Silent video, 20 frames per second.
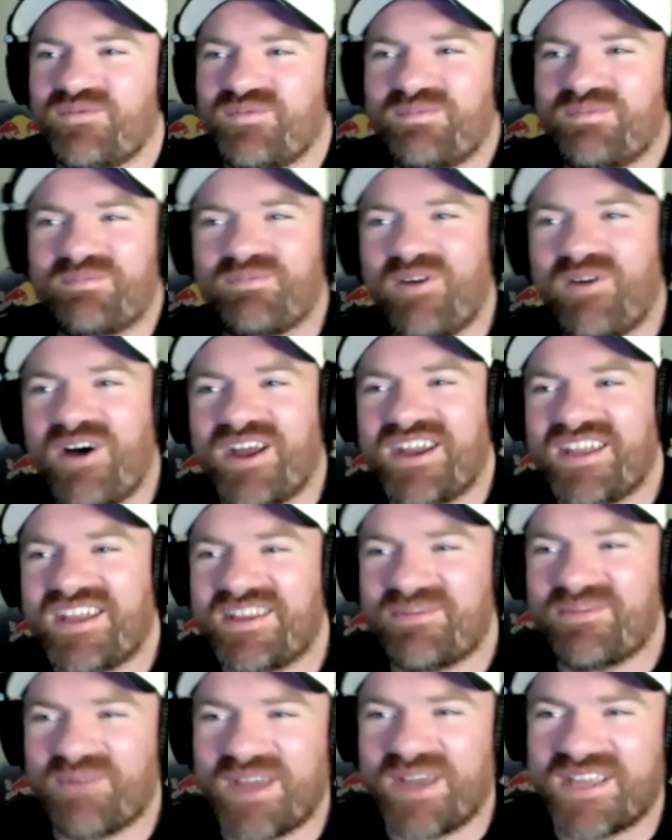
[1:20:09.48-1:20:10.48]

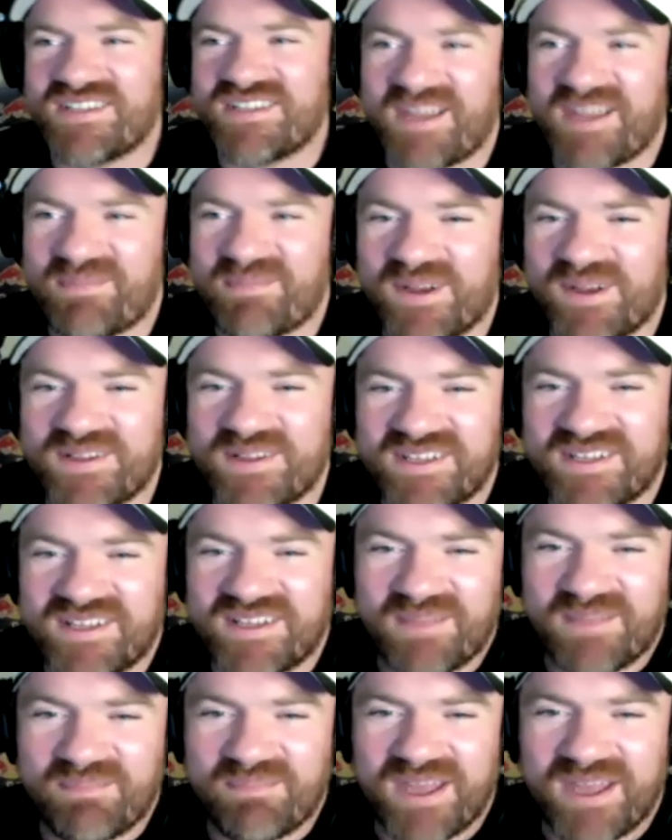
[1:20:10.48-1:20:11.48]
finding where Zach Butters can
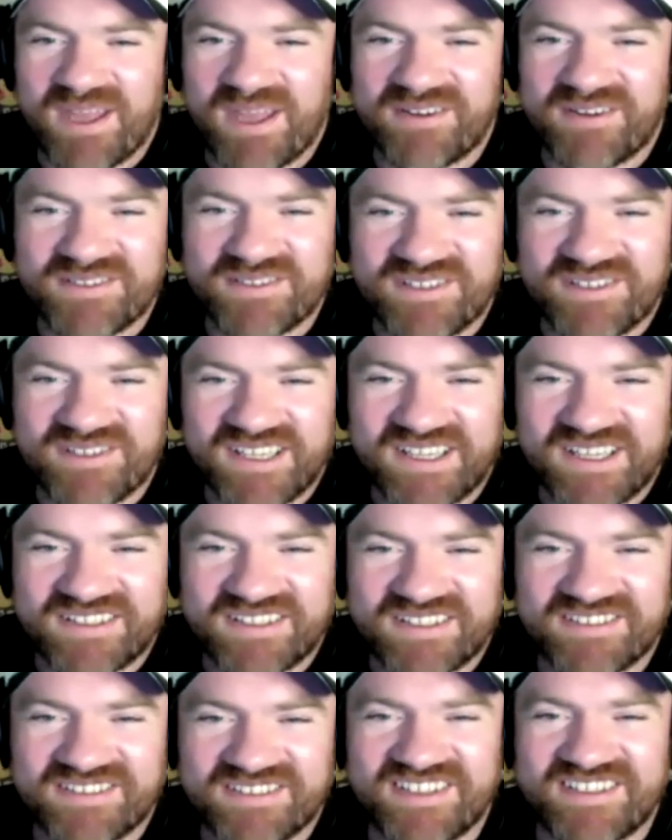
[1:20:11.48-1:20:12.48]
get better is
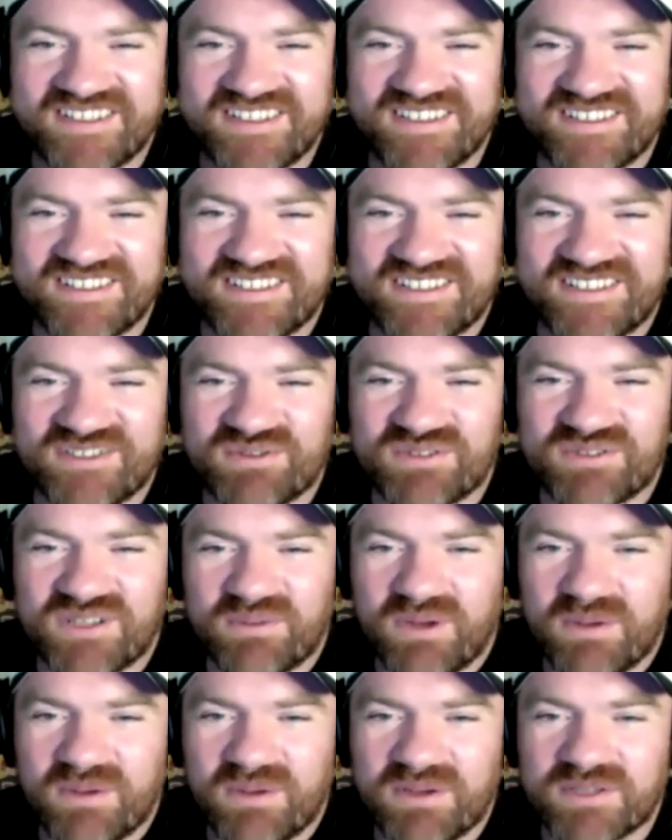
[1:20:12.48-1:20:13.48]
an interesting
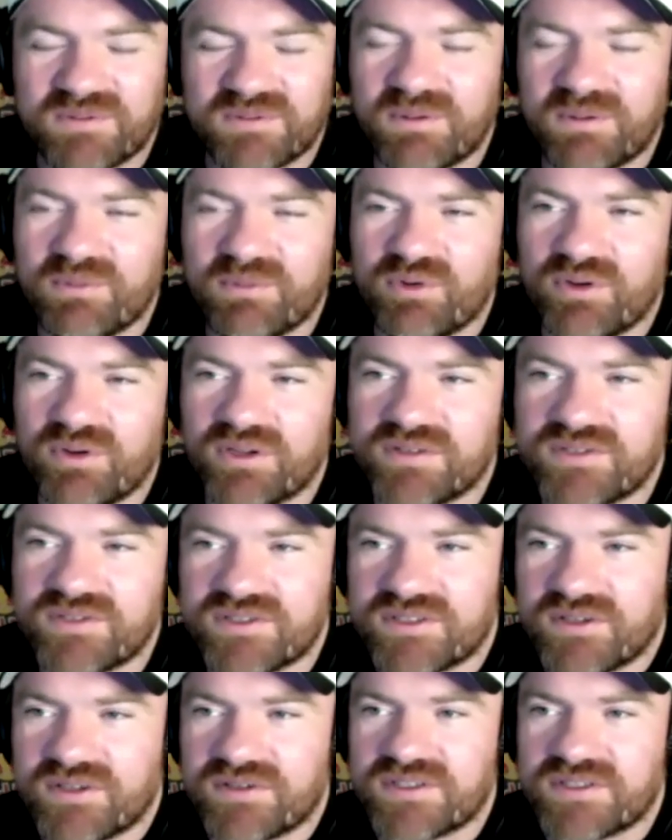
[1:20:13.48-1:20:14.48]
one, but it's probably more
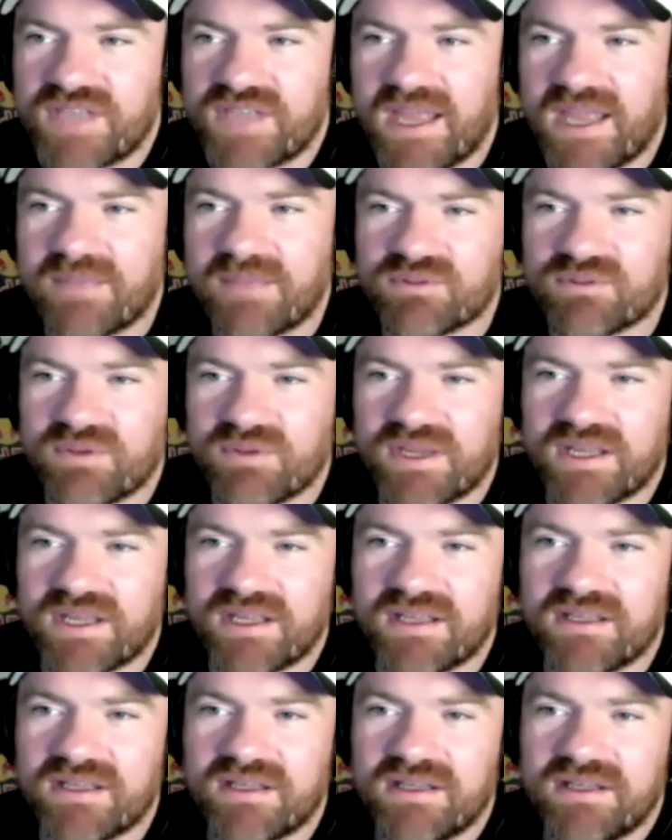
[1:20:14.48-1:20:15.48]
just those games
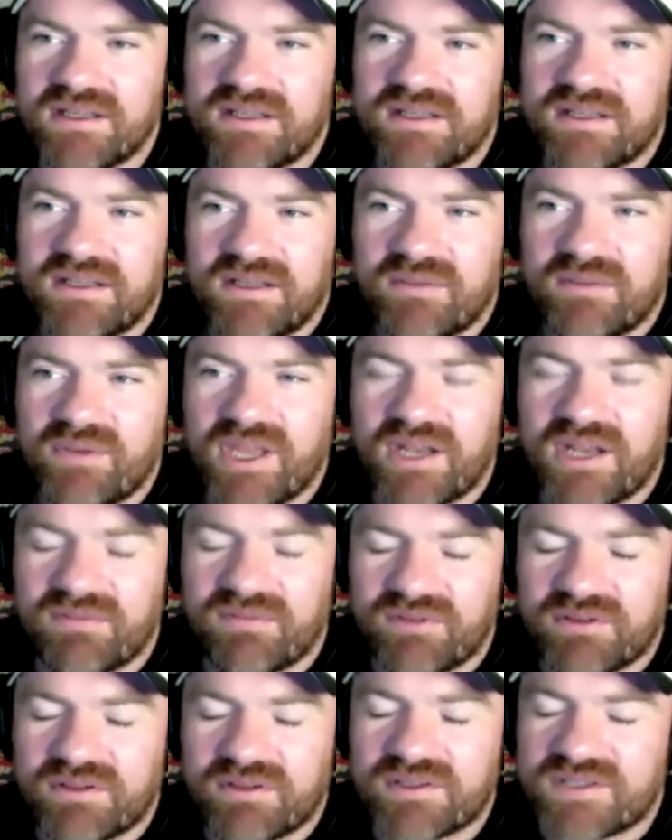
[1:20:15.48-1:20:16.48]
where we had a
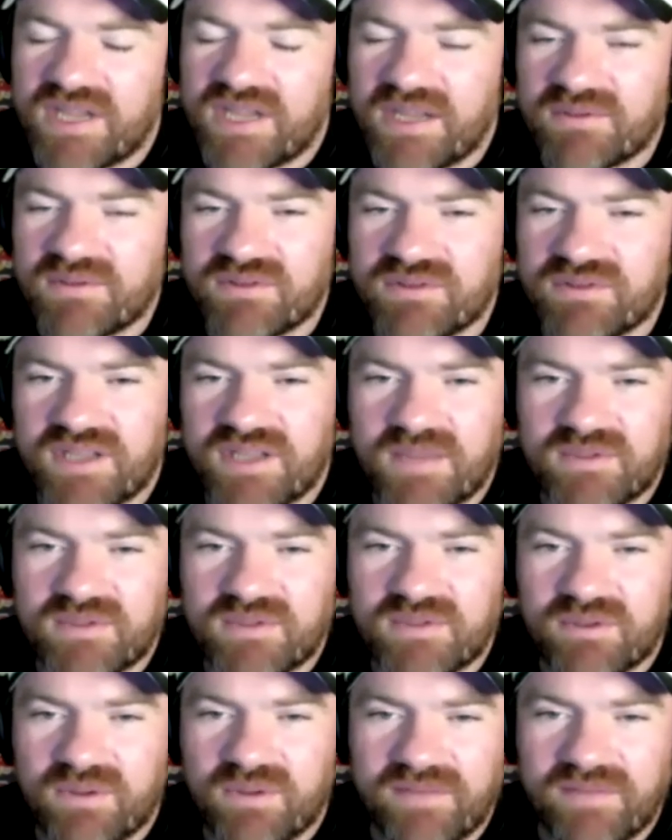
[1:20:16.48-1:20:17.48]
few of those games where the games
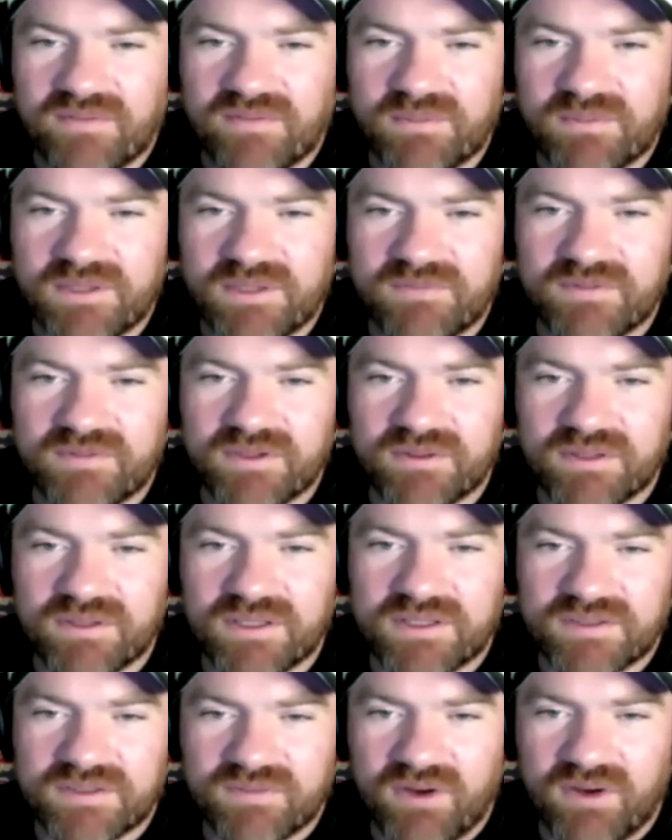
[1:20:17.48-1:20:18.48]
got away from the midfield, and
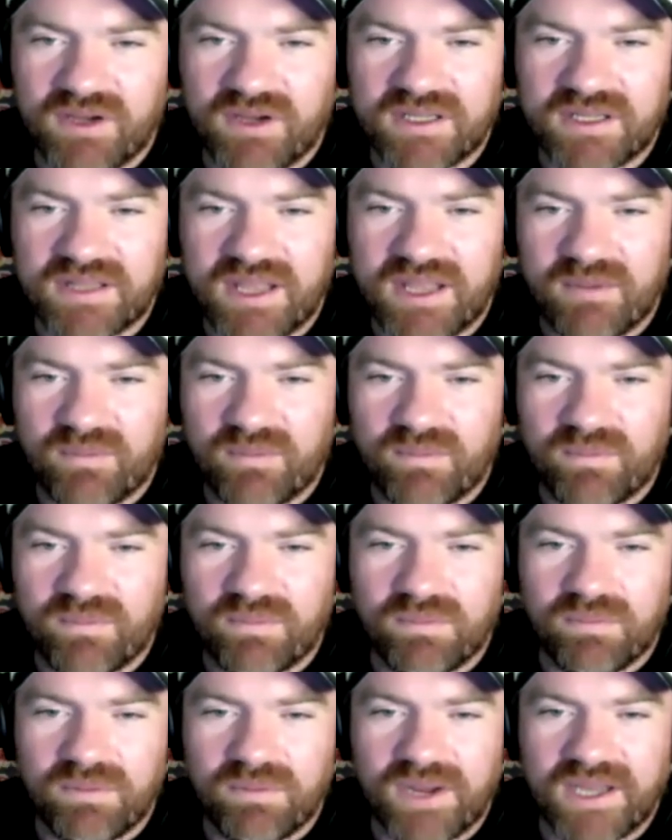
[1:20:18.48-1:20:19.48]
it's finding that
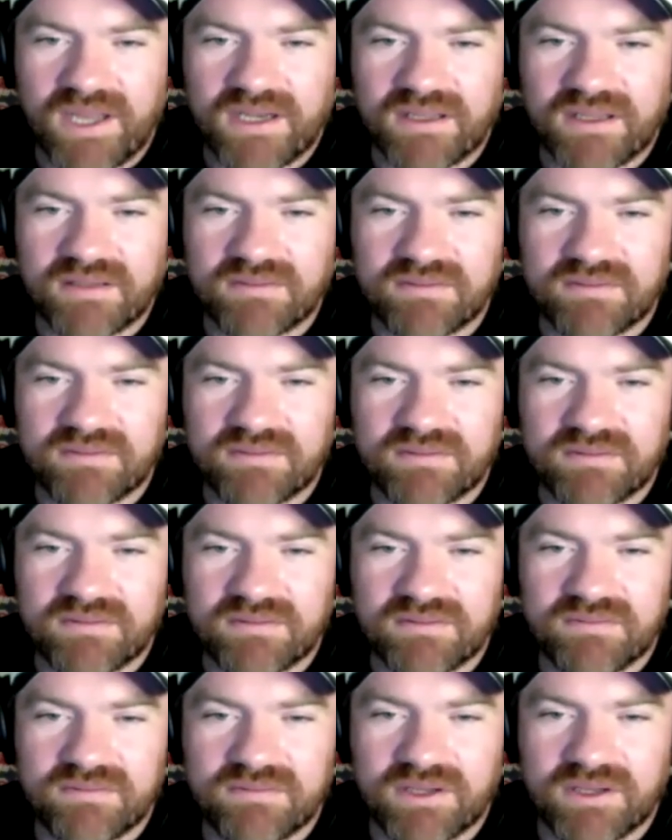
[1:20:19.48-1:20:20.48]
way to,
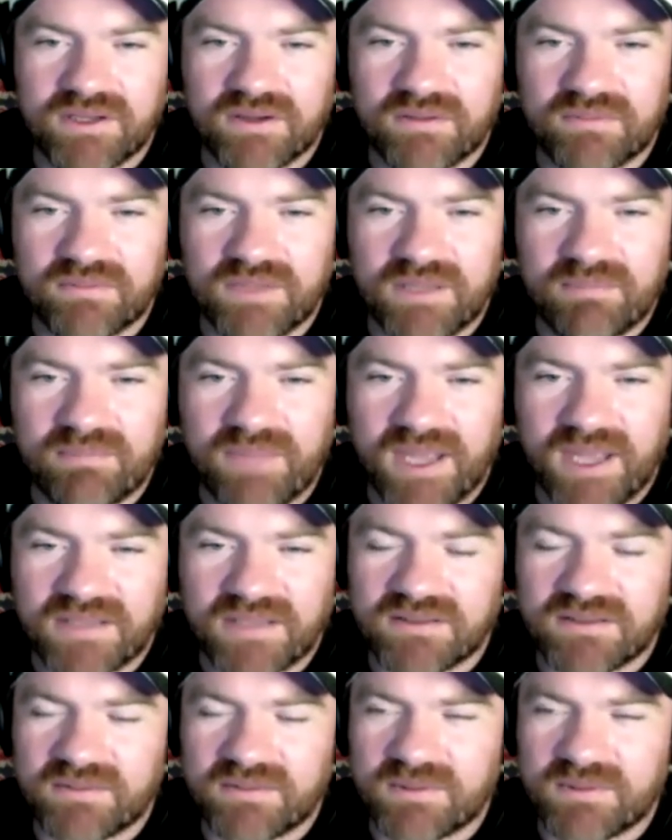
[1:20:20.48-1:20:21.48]
impact
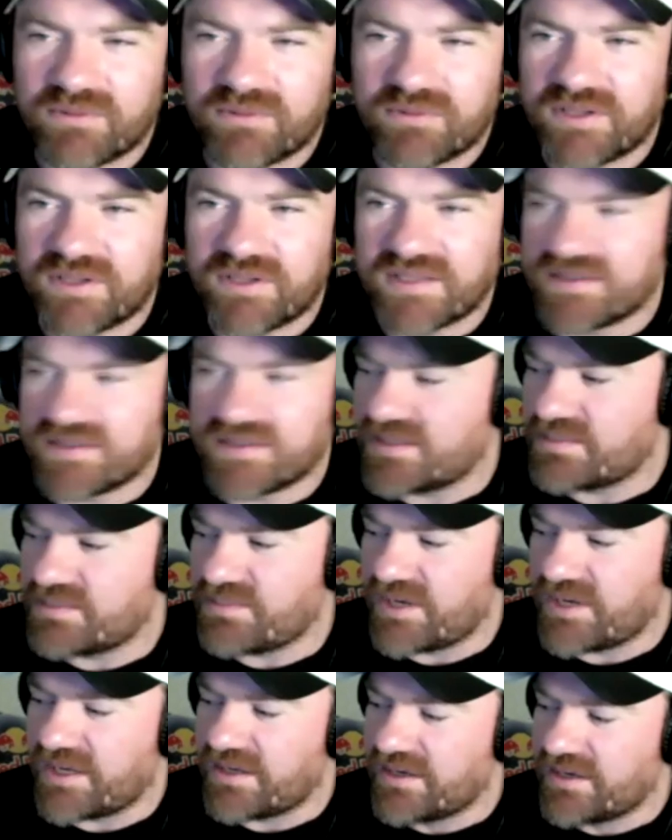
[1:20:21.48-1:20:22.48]
a little bit more in that sense.
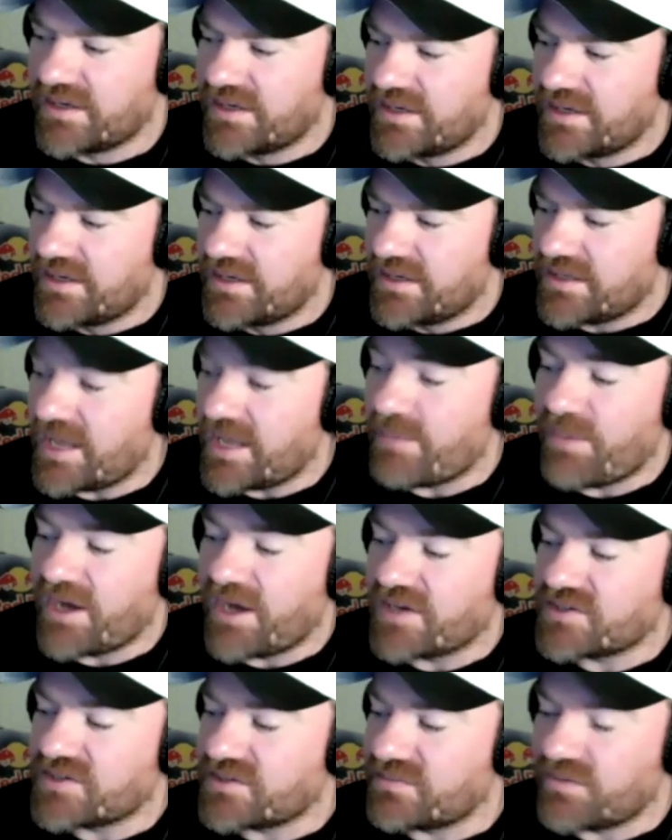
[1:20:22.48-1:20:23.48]
But yeah,
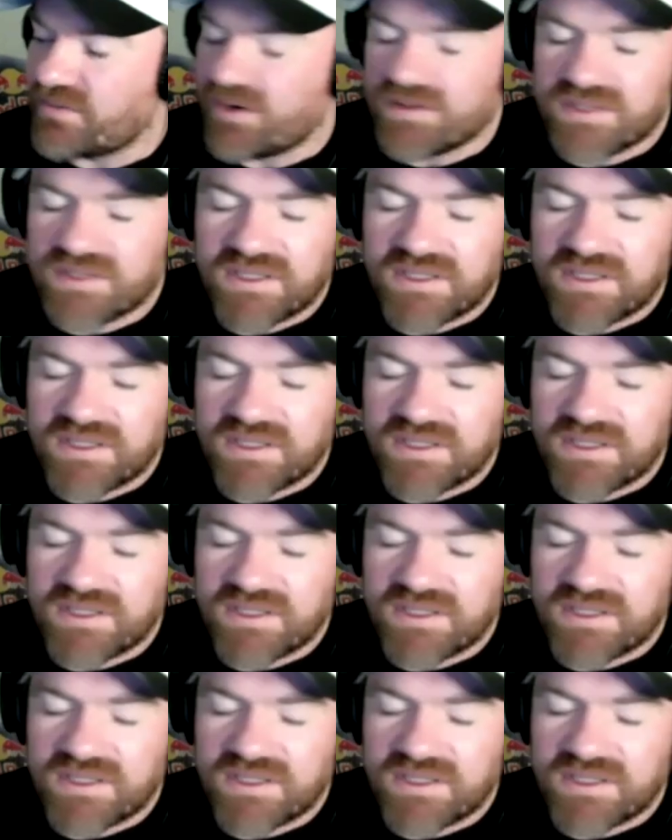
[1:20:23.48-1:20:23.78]
Butters and Rosie